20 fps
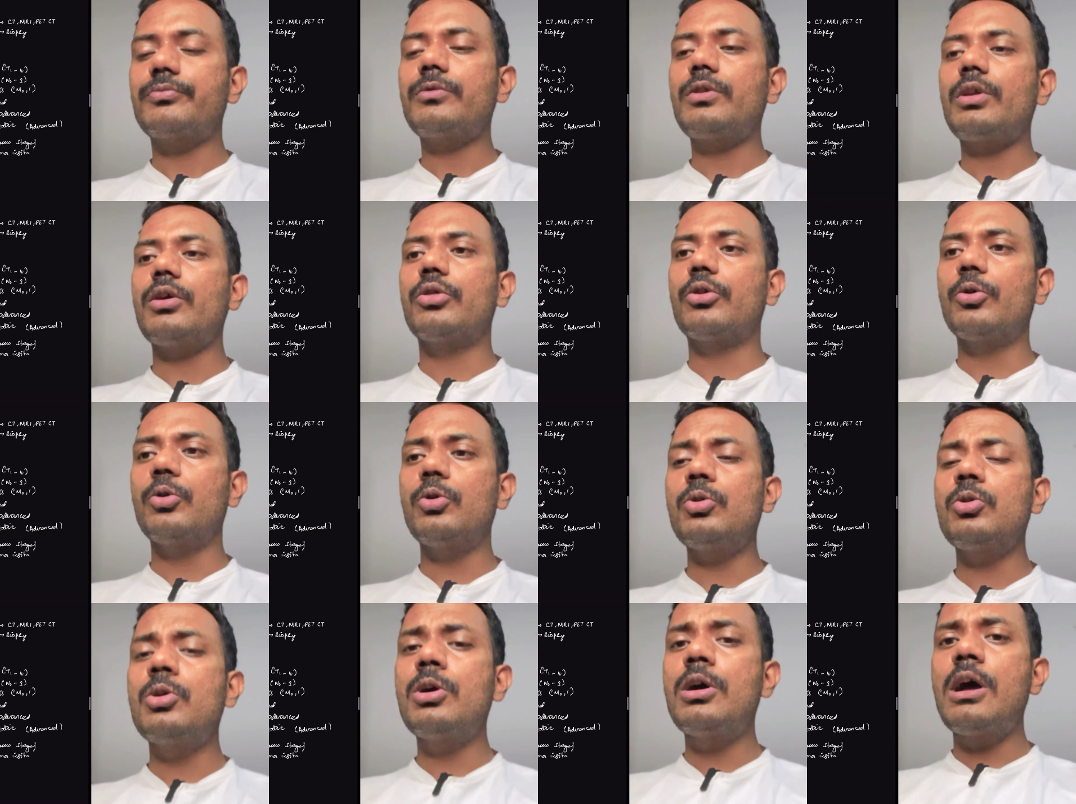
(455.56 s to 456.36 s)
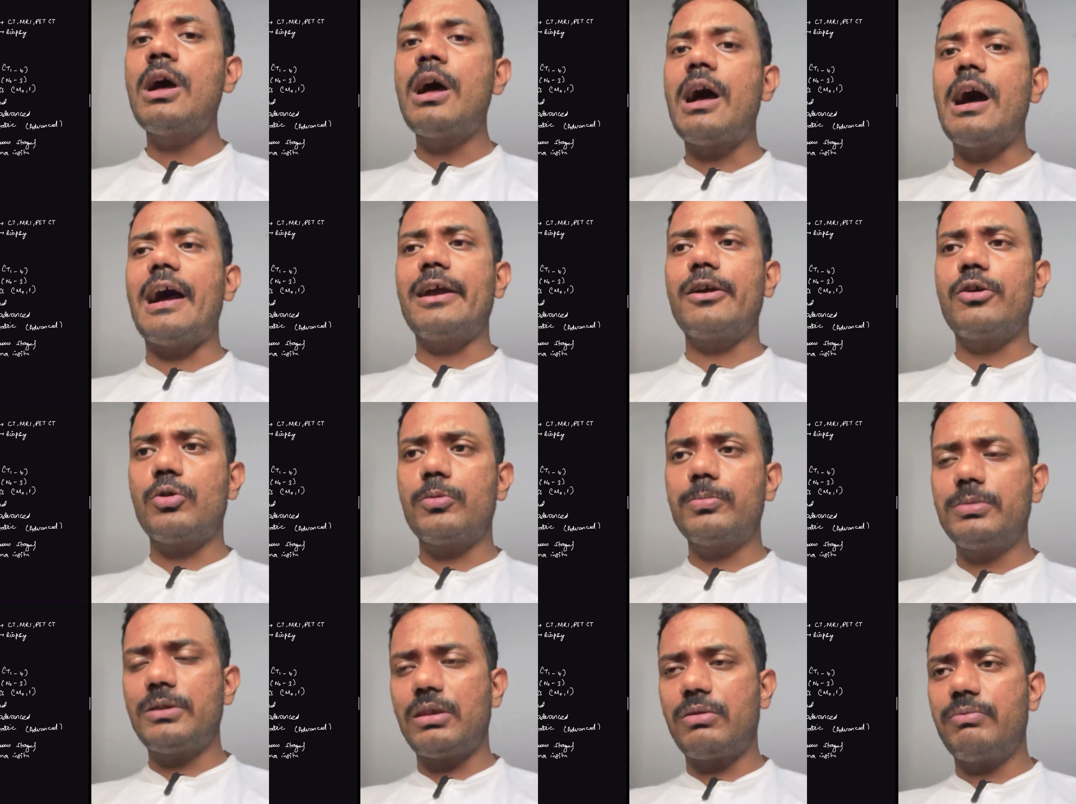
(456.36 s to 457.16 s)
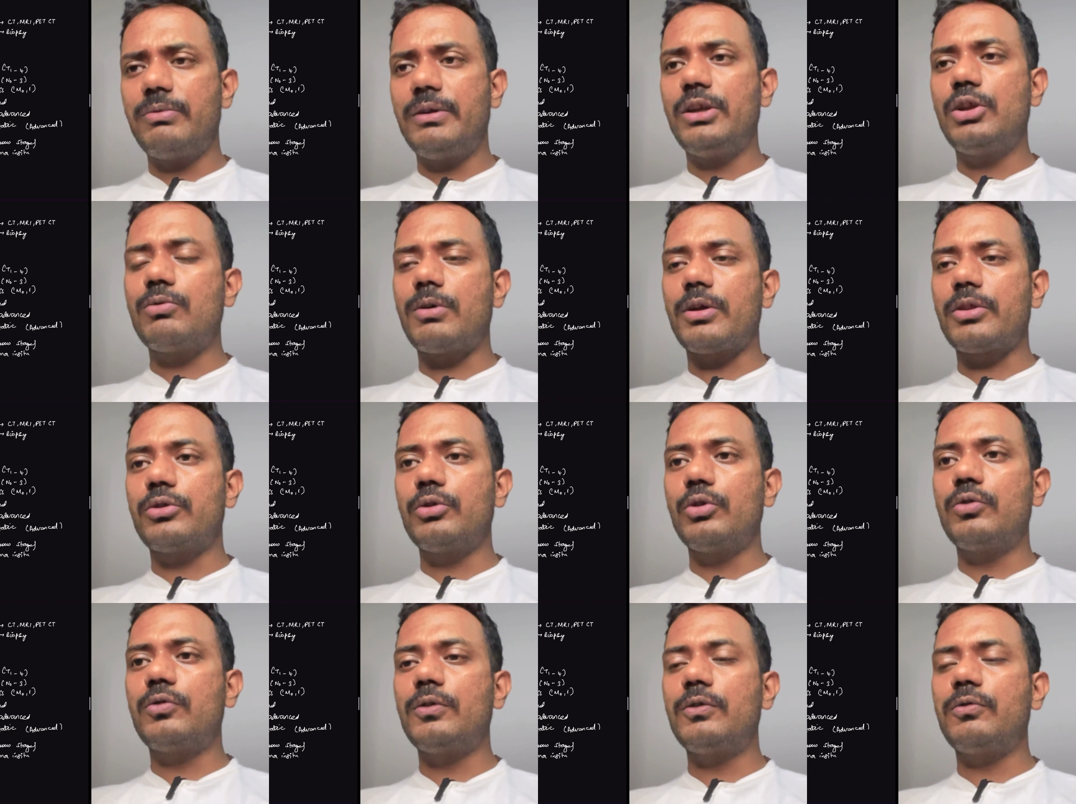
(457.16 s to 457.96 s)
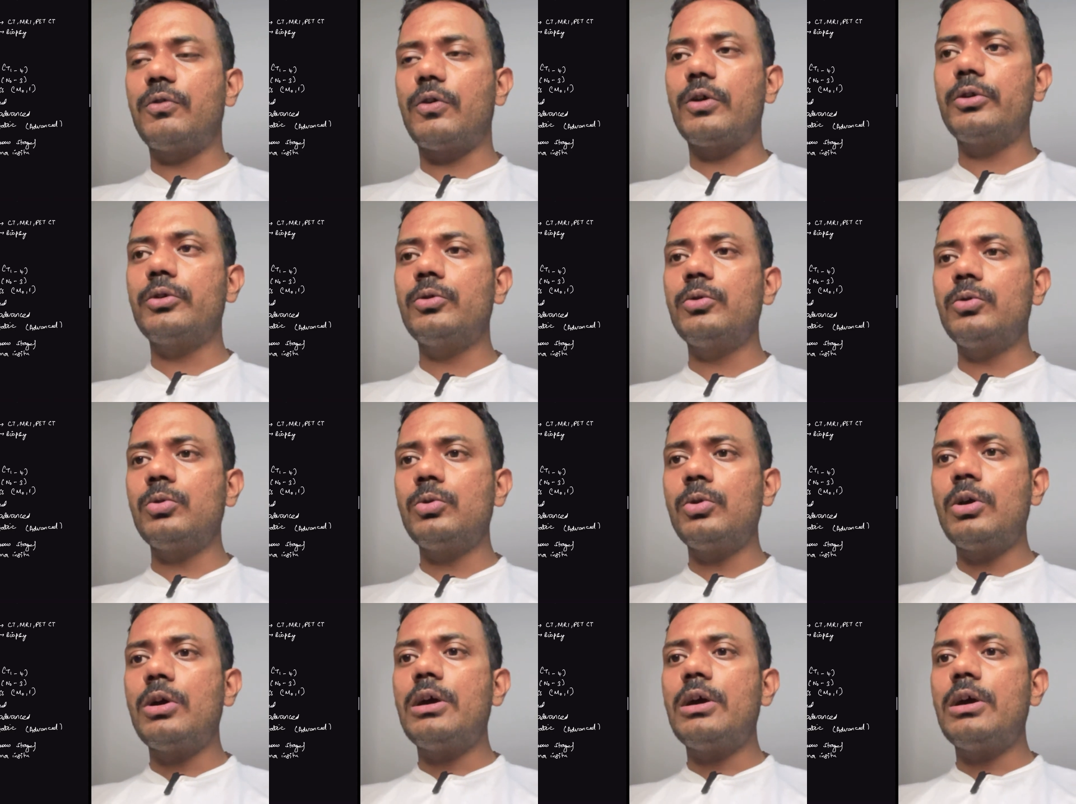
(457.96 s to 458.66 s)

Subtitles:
So I hope this video was useful for you.